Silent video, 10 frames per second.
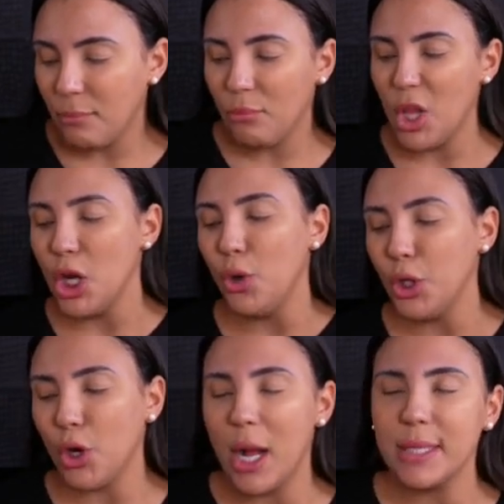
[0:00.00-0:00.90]
you know,
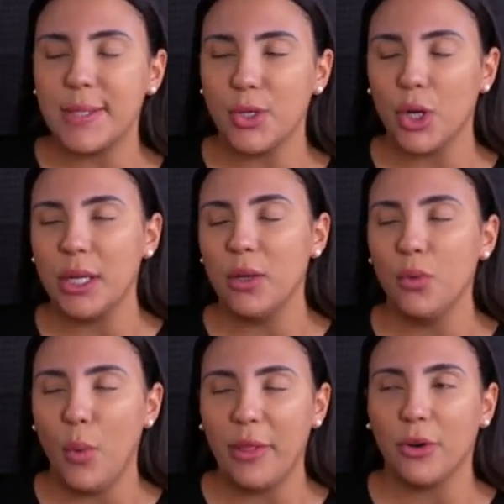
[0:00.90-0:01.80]
you're
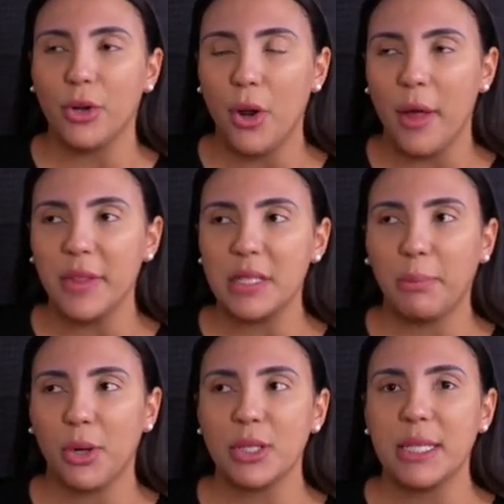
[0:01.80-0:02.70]
uncertain whether or not this
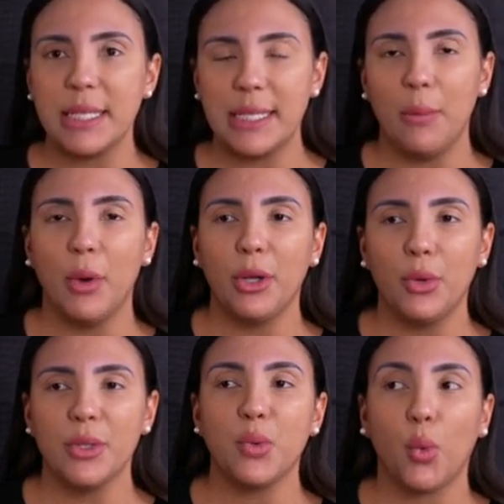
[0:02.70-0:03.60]
person is someone
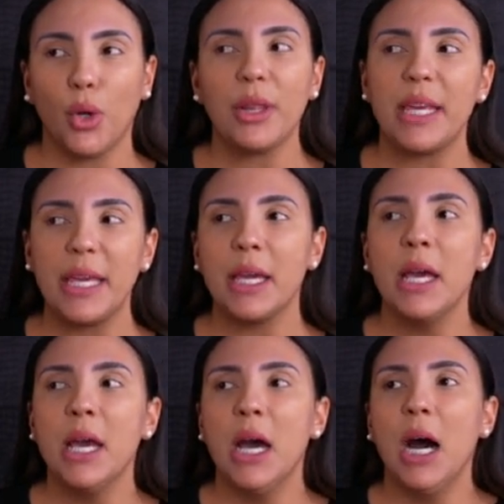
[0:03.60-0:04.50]
who is worthy
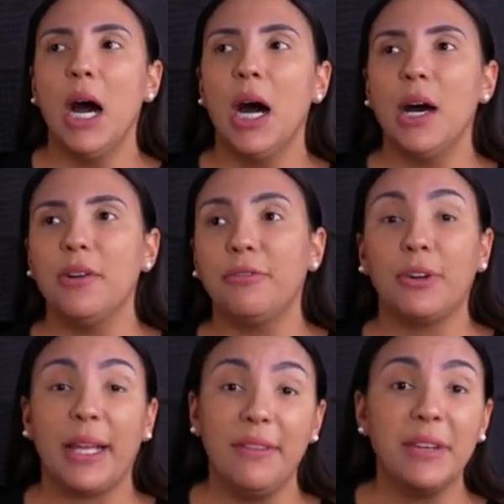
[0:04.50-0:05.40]
of
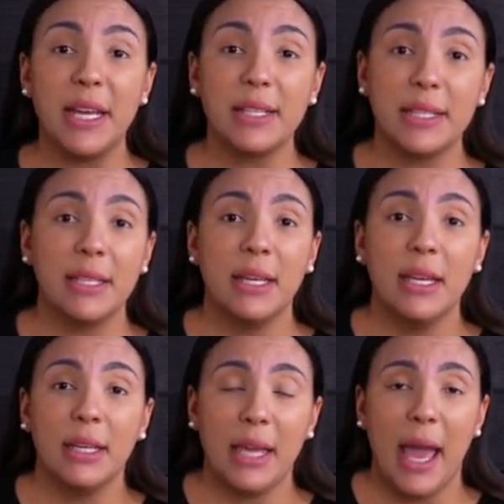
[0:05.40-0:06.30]
forgiveness.
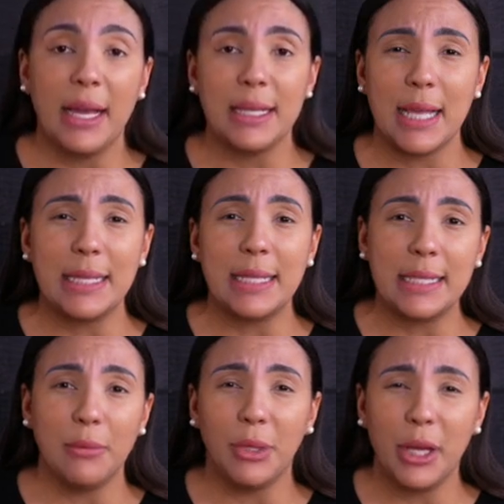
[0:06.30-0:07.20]
Okay. Because I
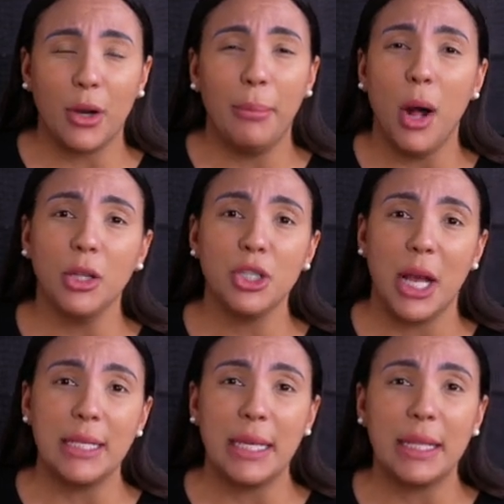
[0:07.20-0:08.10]
see someone here
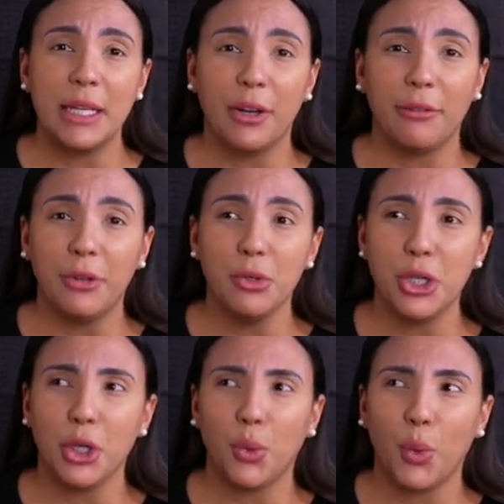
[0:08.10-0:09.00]
apologizing in the near
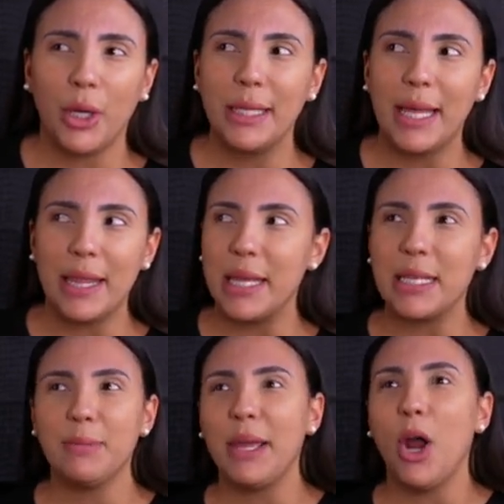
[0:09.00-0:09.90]
future. You're worried that
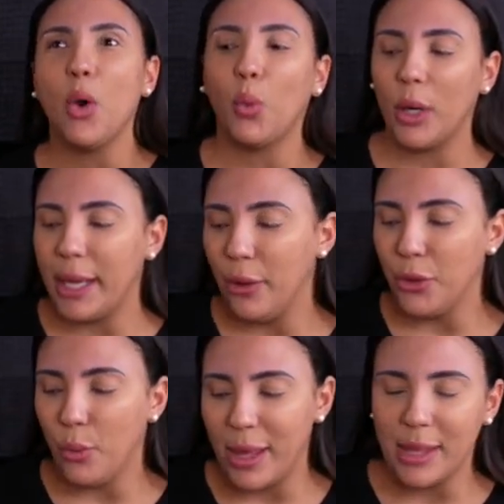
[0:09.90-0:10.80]
things may not work
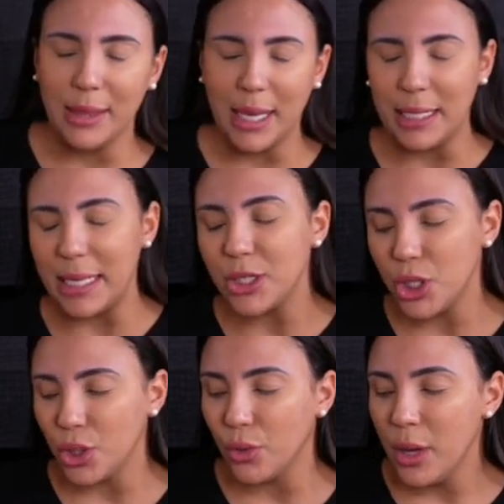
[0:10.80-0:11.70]
out the way that they need
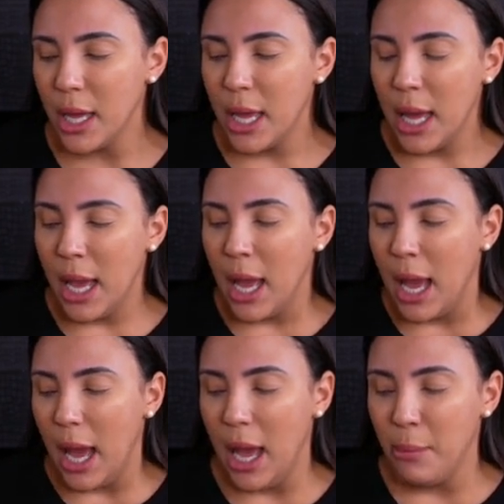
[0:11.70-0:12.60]
to.
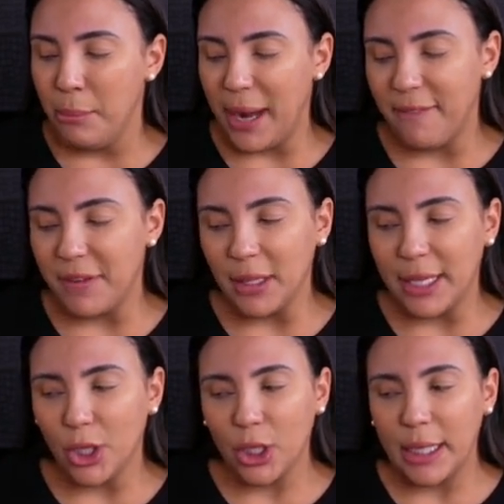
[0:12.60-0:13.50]
But I feel
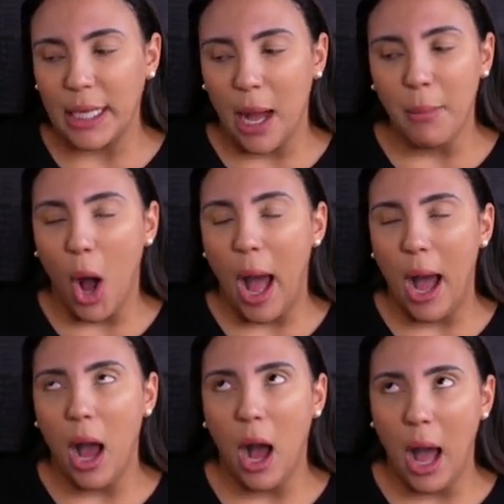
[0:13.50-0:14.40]
like you're going to come
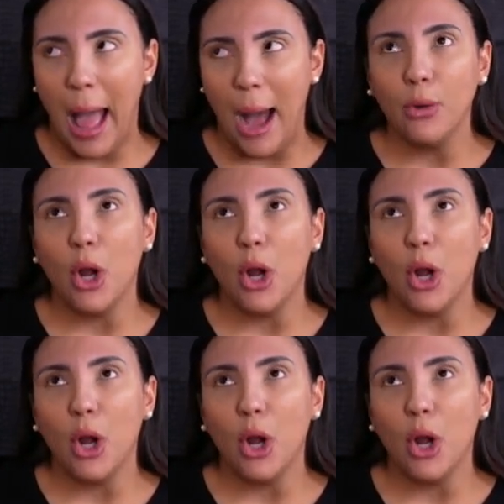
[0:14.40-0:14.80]
out